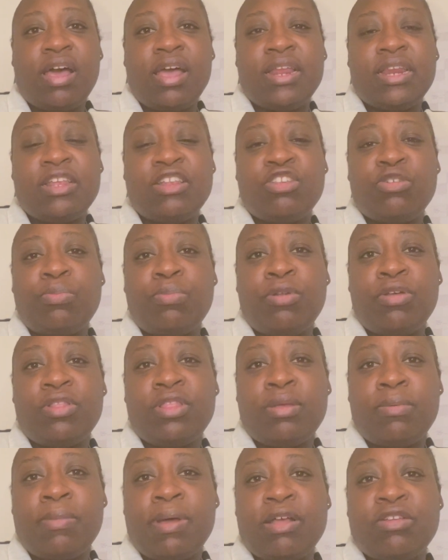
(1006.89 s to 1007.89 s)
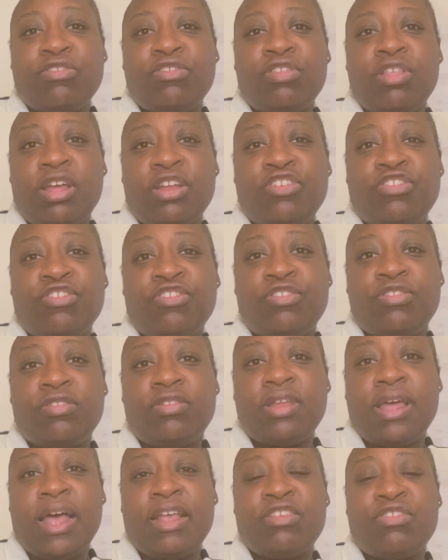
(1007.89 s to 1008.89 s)
I need to plot them out so that I
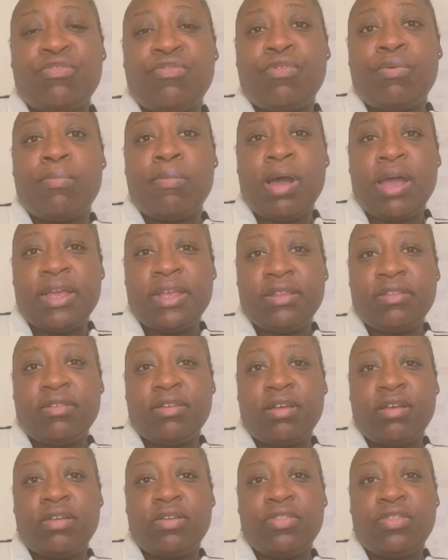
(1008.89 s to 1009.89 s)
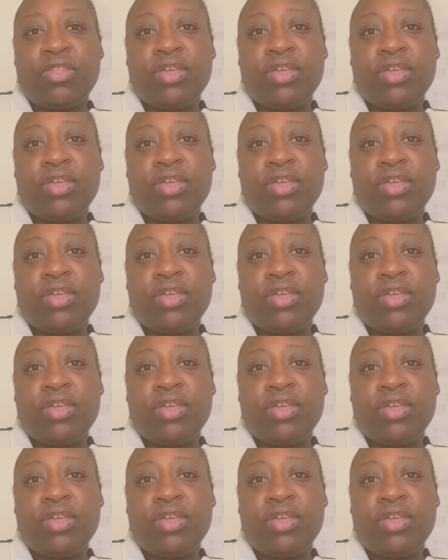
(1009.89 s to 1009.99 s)
just as a reminder